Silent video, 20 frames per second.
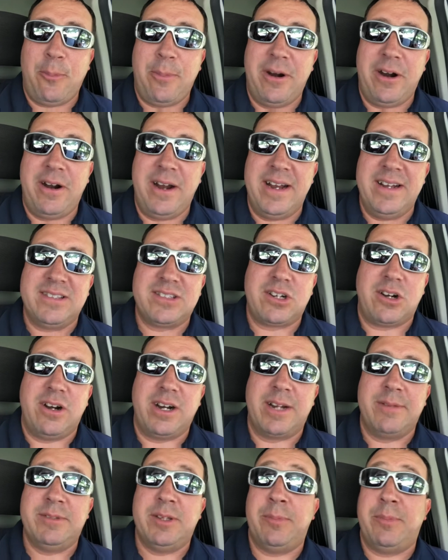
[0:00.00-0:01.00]
her, and his car
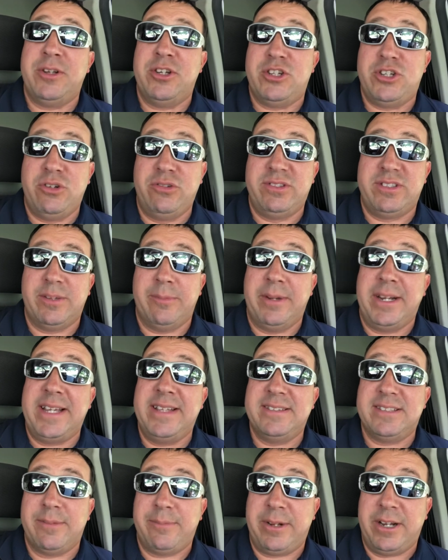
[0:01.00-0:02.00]
comes up and shoots him, and he
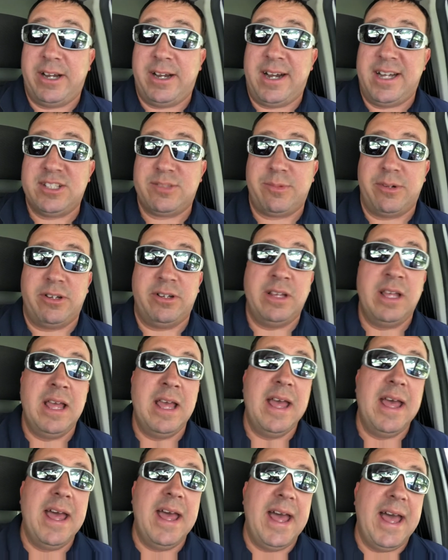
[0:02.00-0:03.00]
ends up in the hospital.
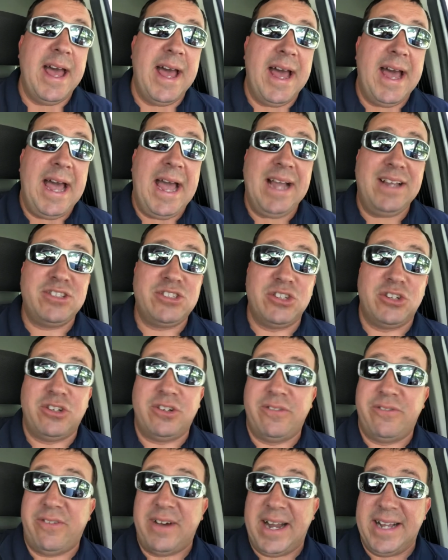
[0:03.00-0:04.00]
Axel
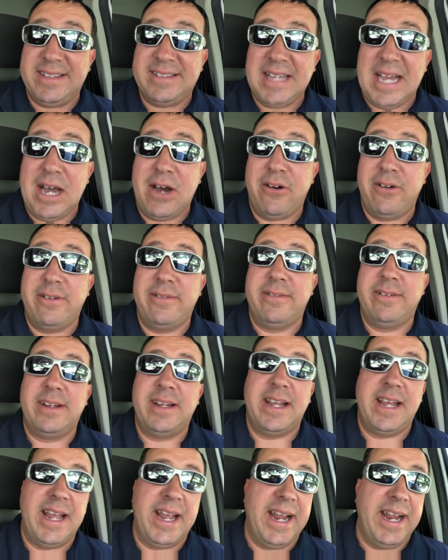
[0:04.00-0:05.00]
finds out,
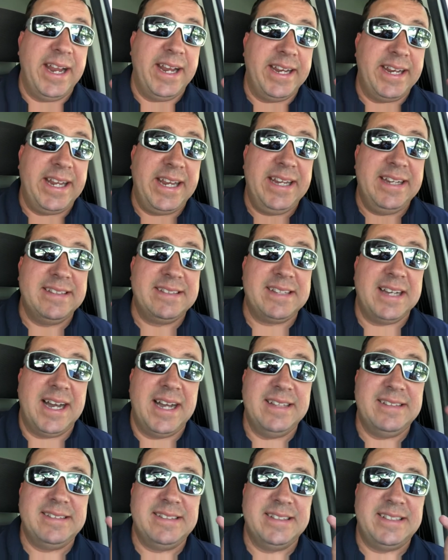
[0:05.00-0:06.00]
and he
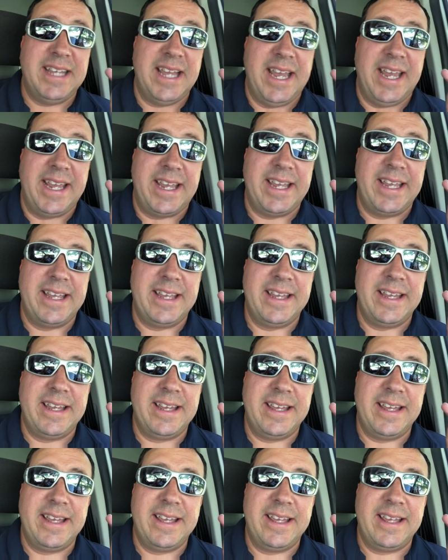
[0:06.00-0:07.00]
decides to take
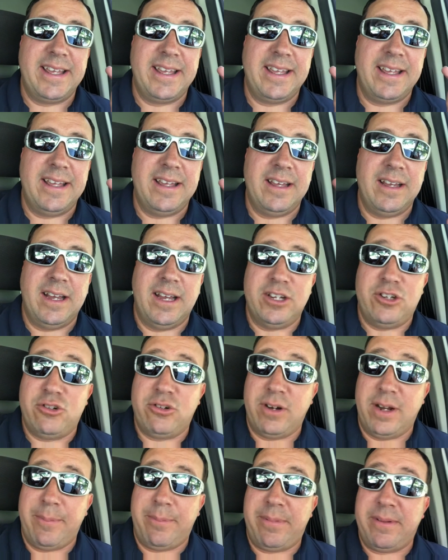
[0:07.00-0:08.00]
a
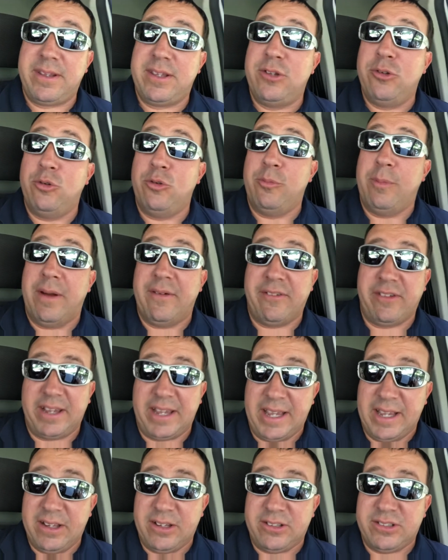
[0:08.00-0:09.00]
trip to Beverly
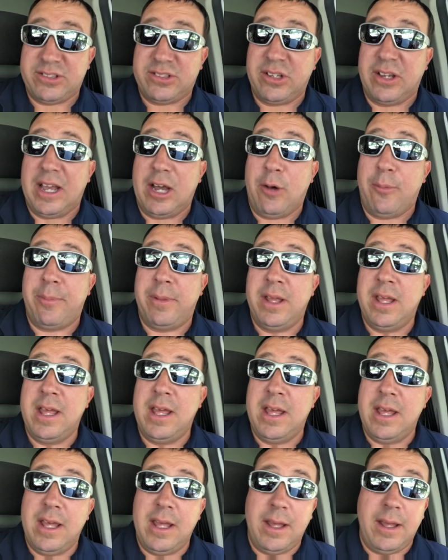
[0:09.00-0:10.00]
Hills to help
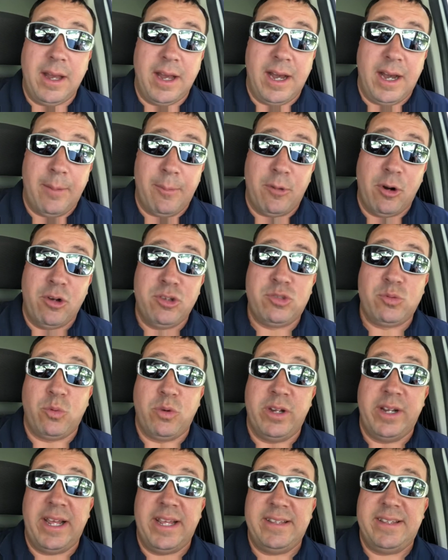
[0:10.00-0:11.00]
um,
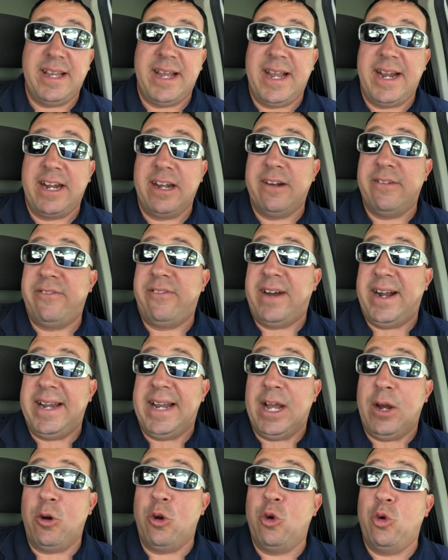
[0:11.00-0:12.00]
Rosewood and Taggart find
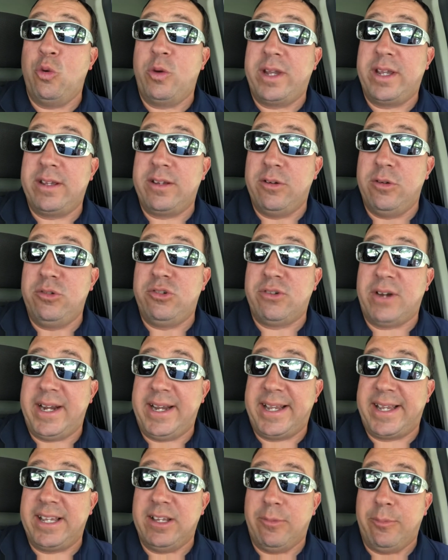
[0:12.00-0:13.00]
out who who tried
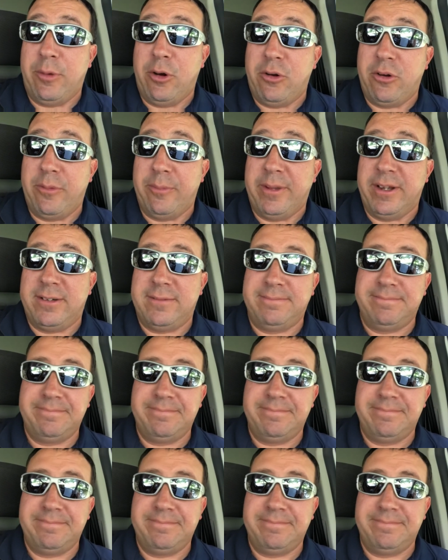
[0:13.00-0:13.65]
to kill Bogomil.